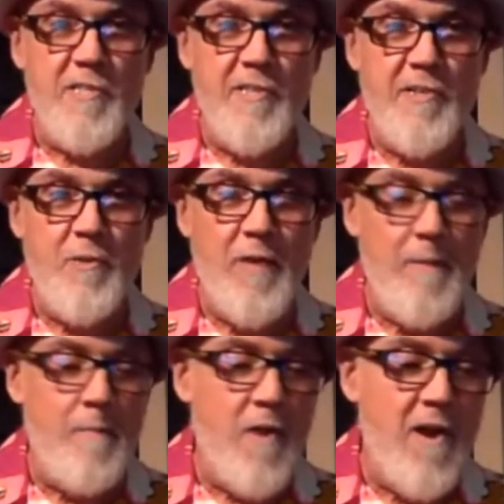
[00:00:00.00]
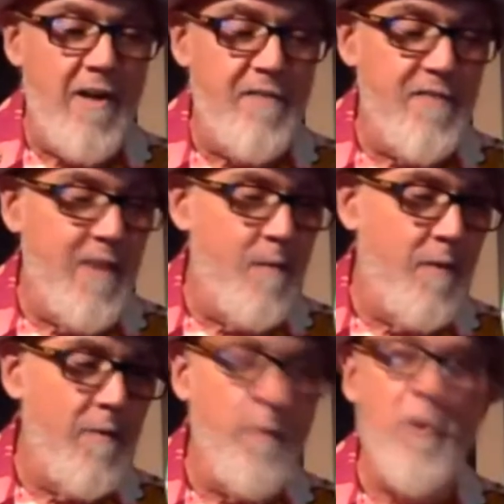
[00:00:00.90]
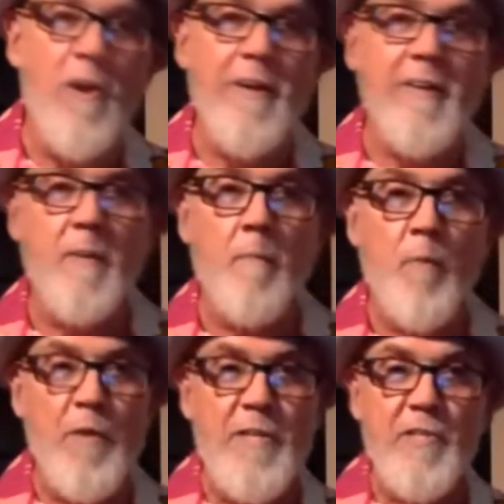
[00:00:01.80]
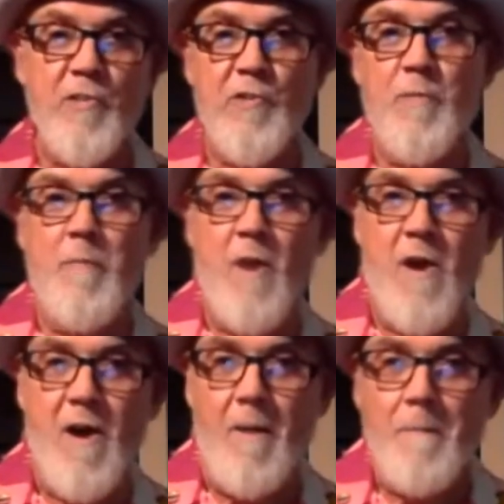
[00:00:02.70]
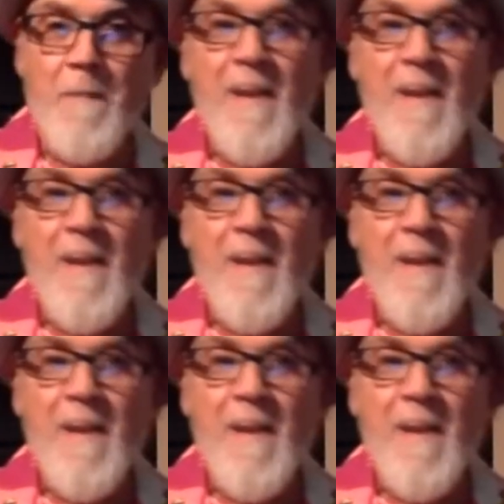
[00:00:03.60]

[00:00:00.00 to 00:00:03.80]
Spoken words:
to do a party for them, and they were calling it the Breezers Ball.